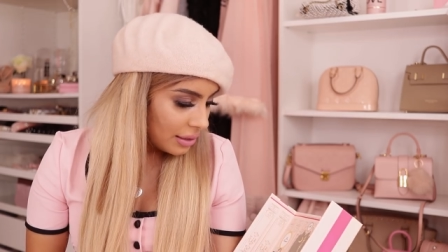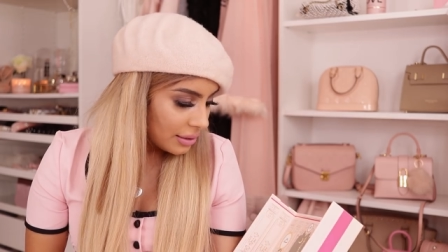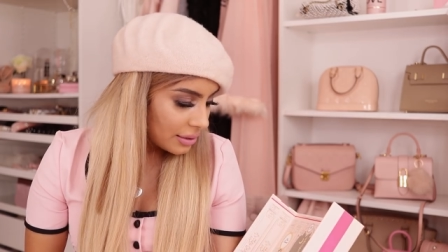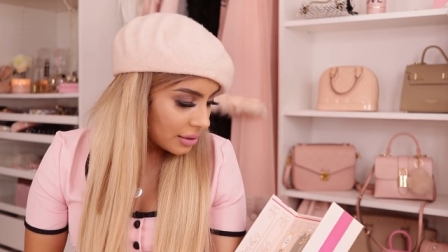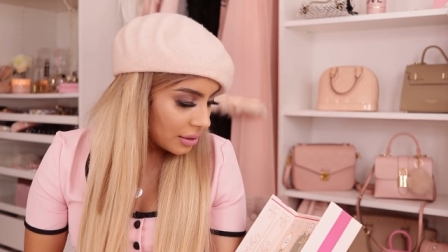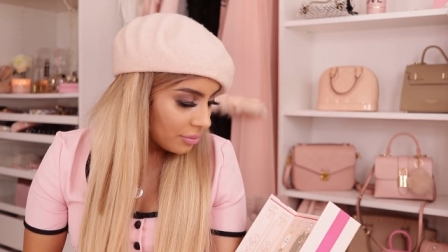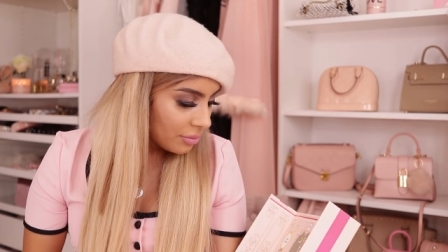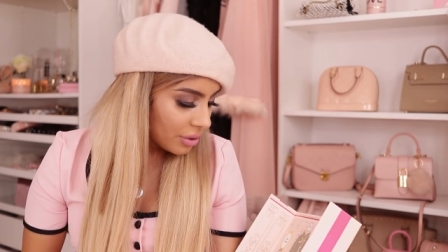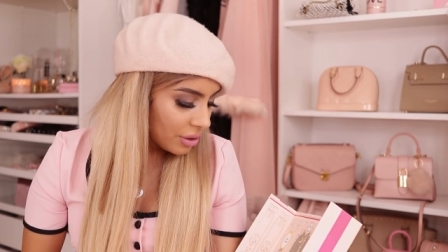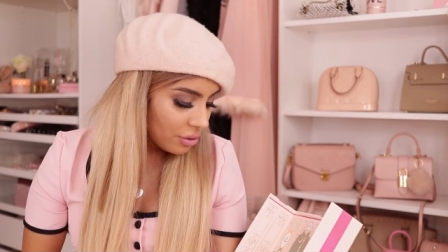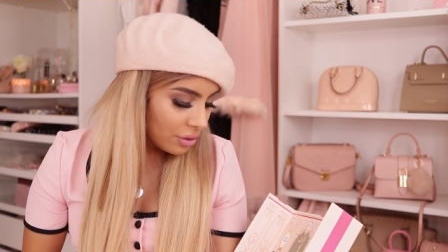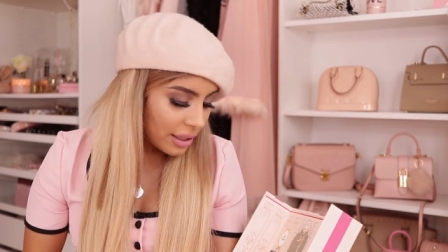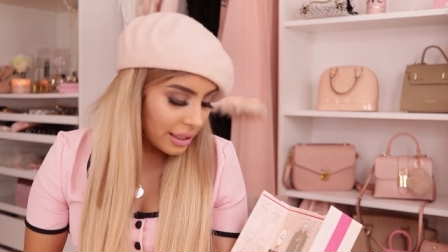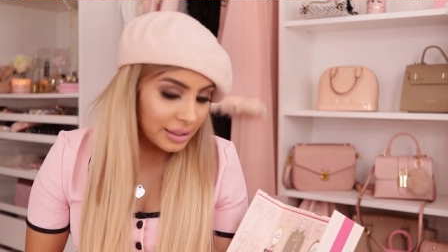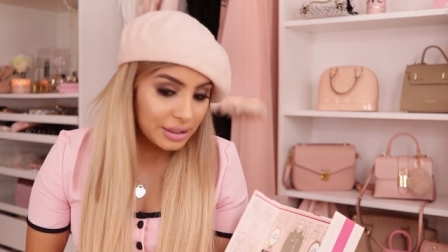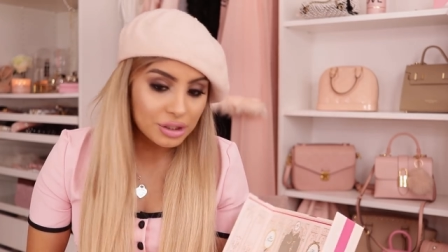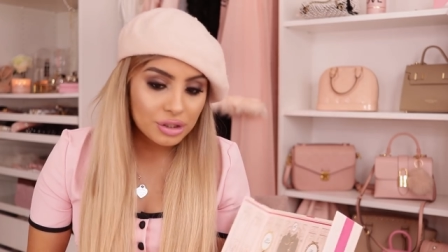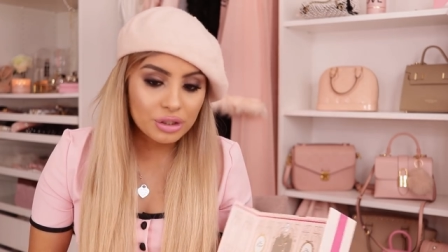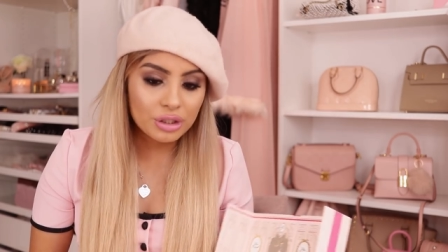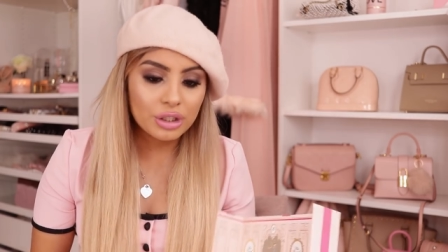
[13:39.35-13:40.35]
some little
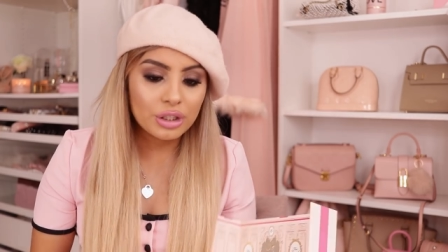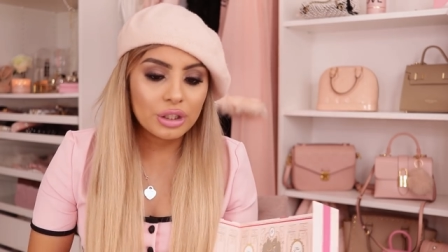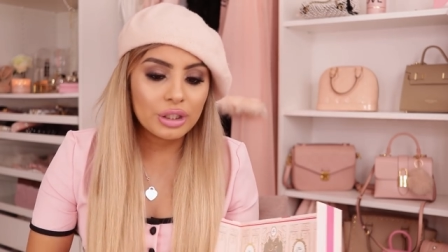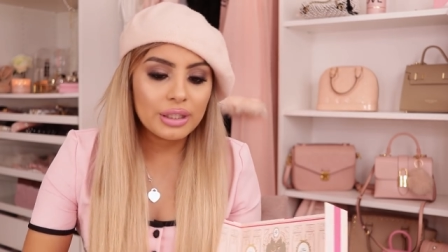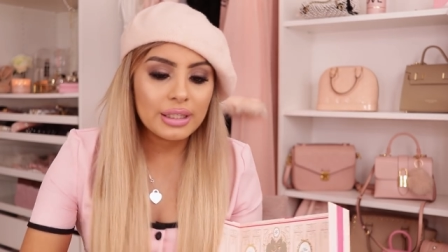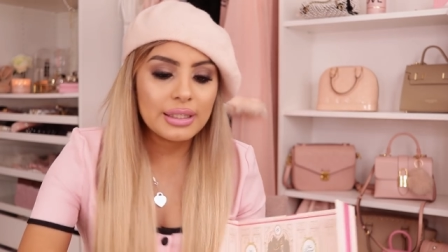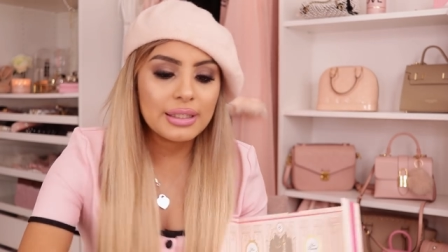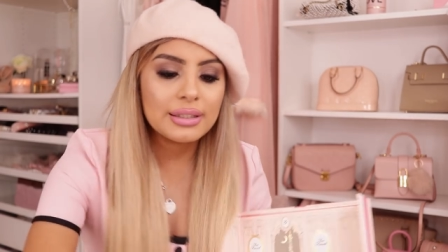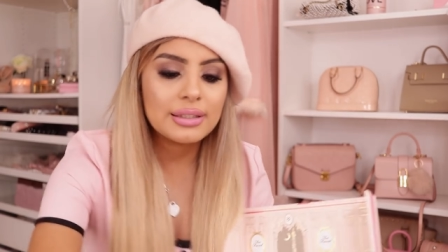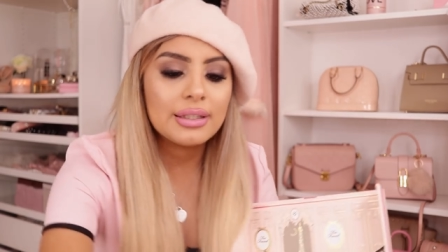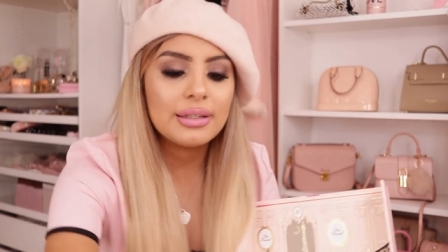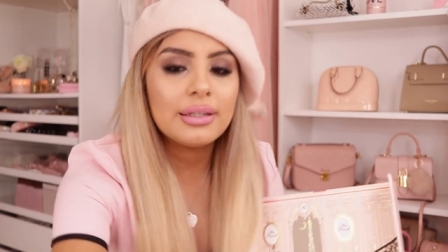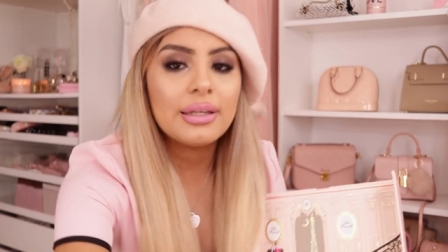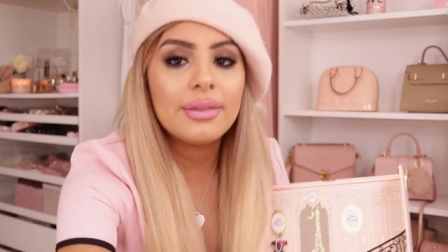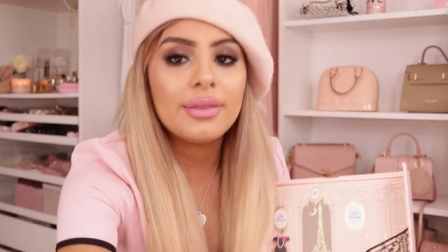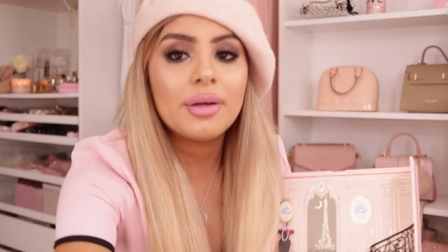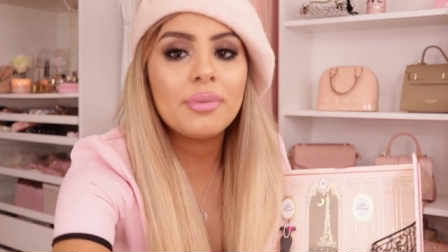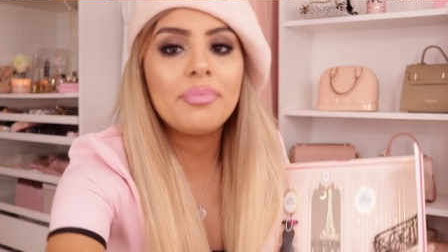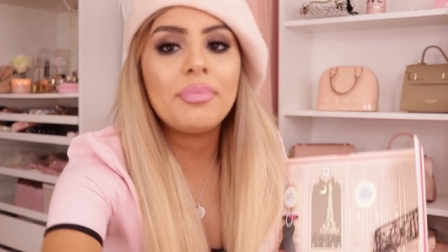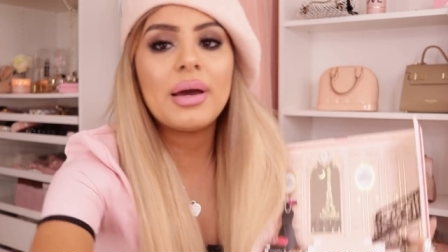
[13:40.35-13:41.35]
extra goodies and
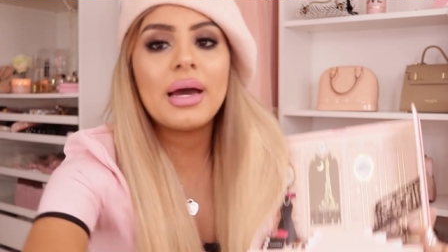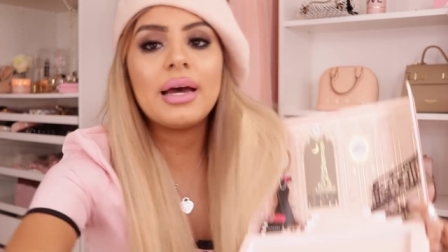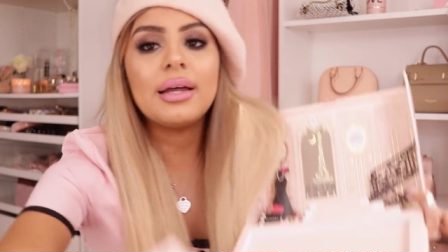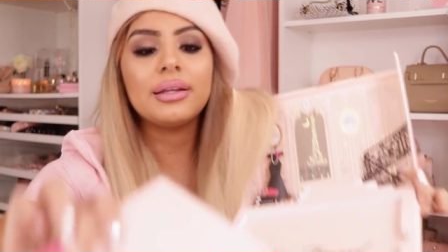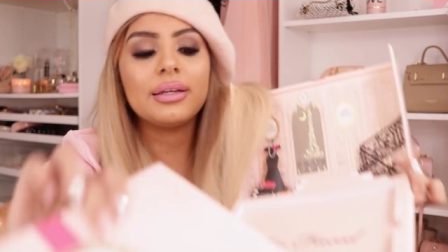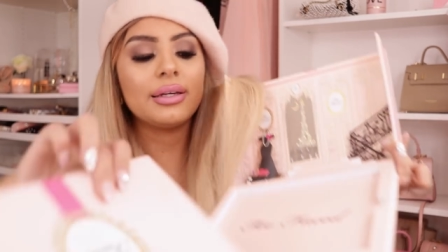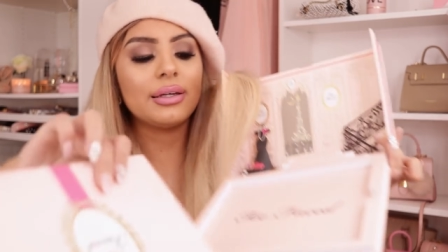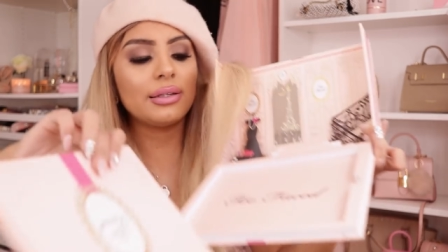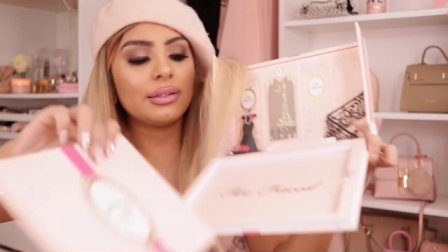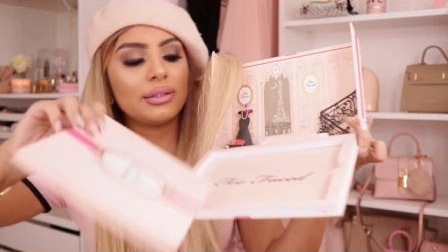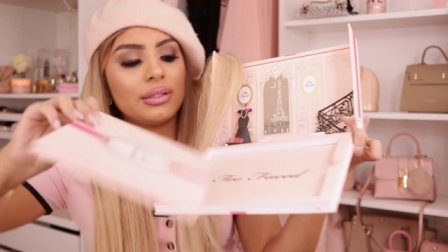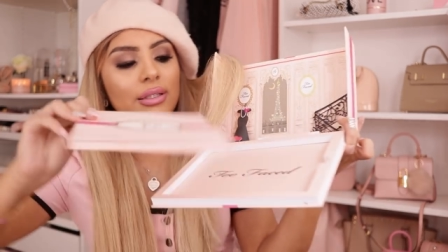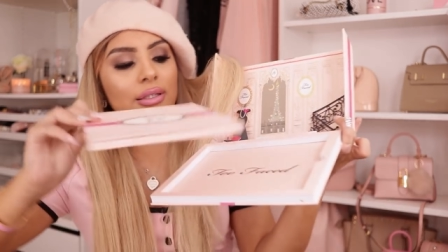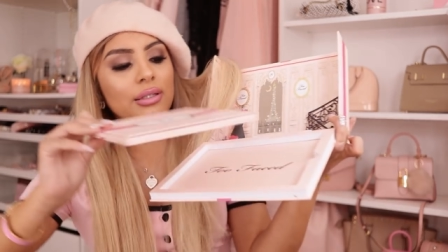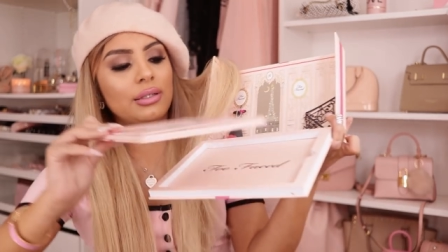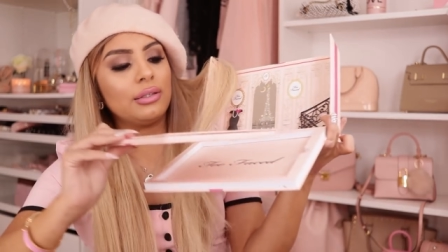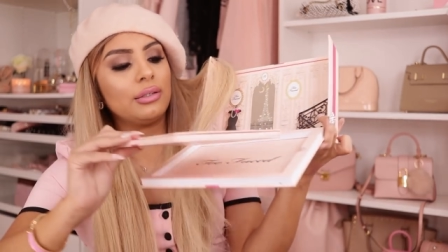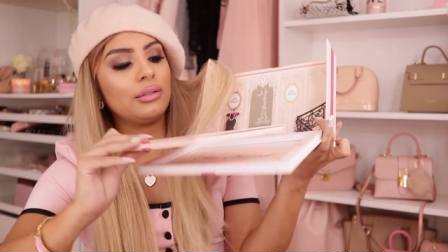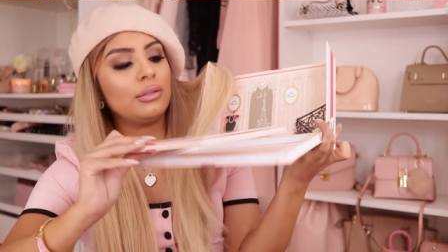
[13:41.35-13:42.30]
then the palette